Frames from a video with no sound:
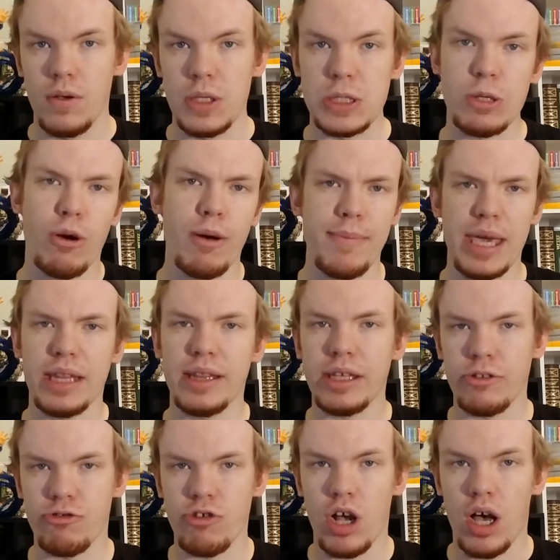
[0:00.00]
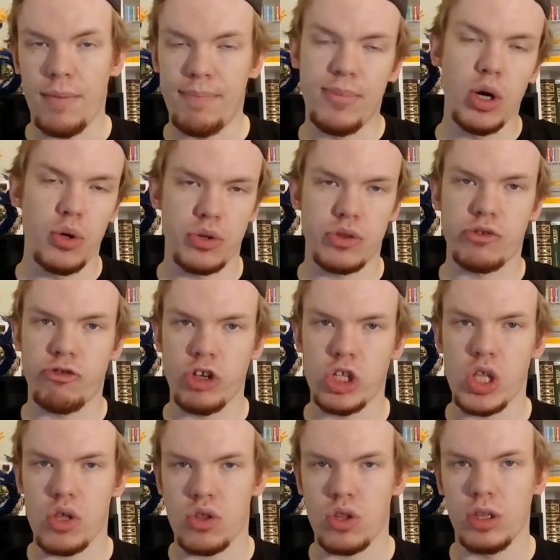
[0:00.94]
So I mainly draw both
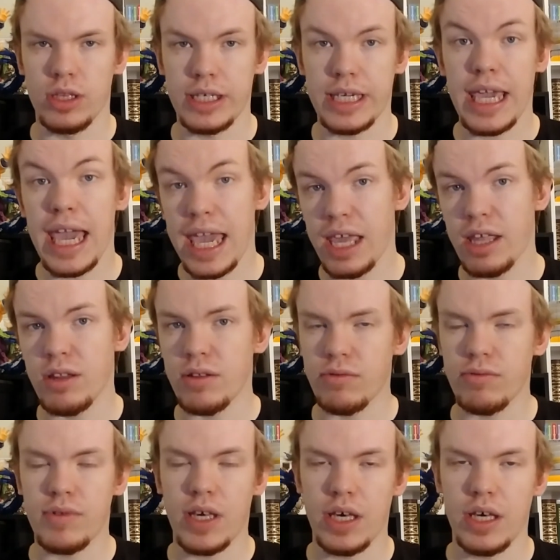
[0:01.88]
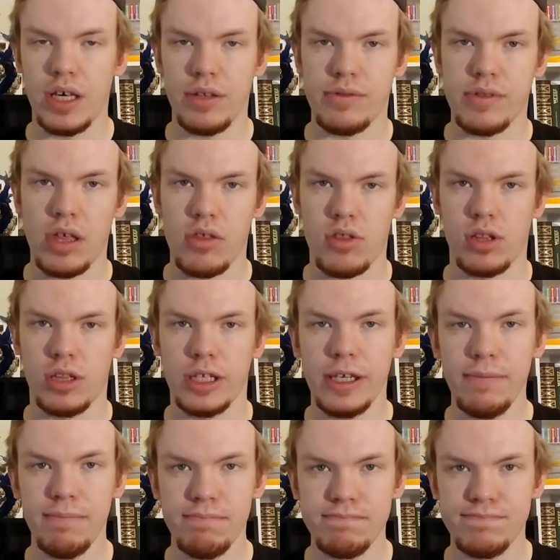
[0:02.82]
traditionally and uh,
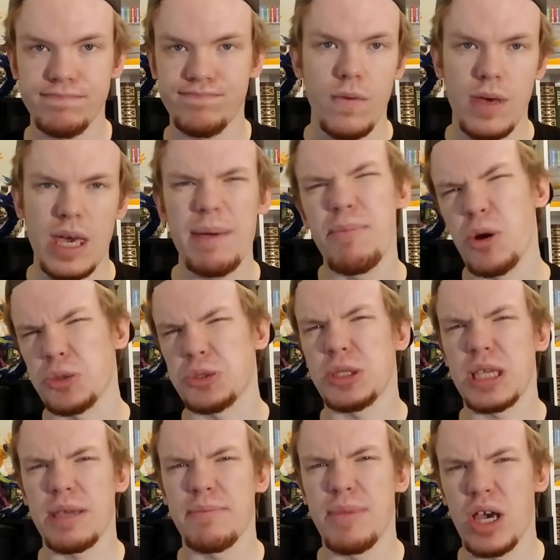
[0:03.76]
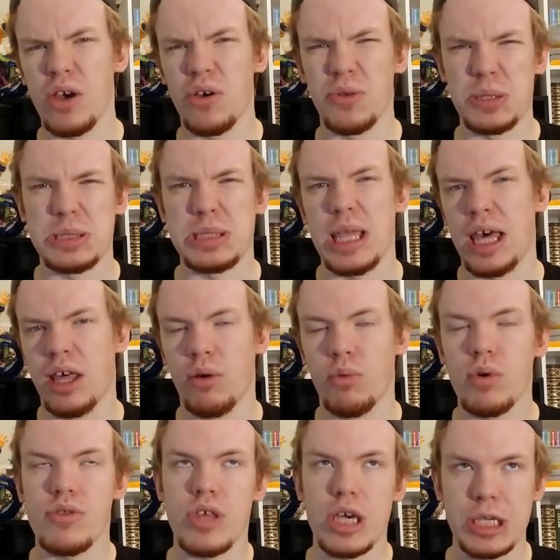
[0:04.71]
digitally, and mostly in my own style,
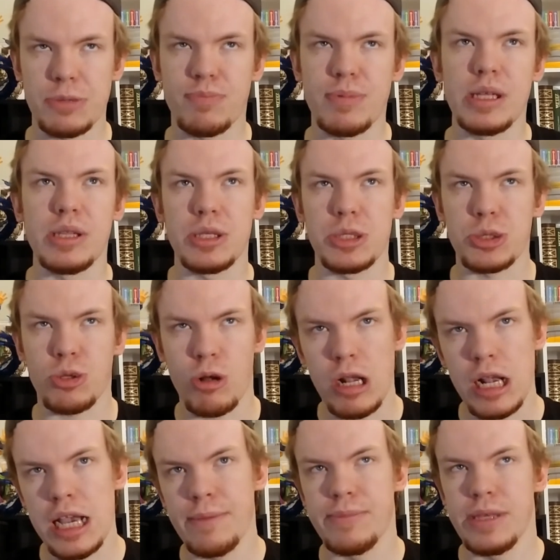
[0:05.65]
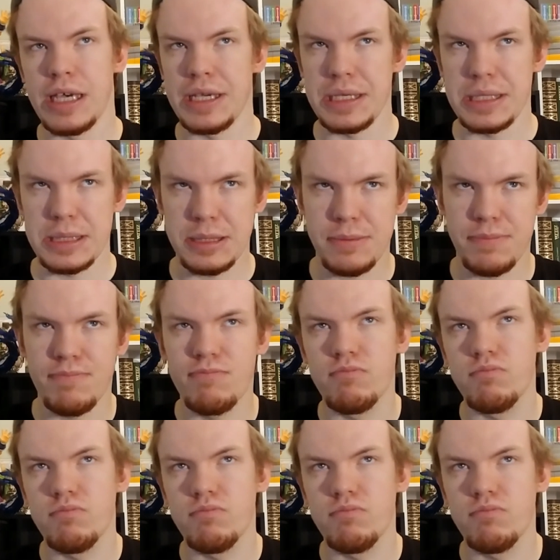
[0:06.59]
which has been described as